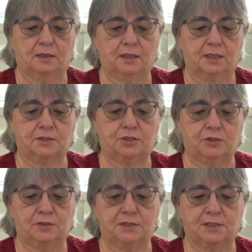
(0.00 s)

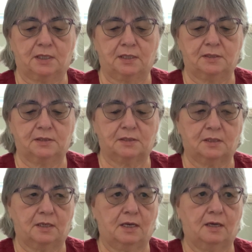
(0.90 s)
XG Designs.
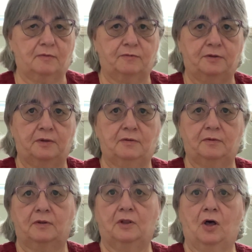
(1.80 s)
I have
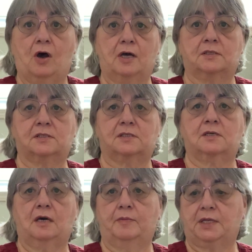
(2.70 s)
lots
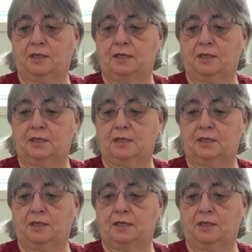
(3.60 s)
of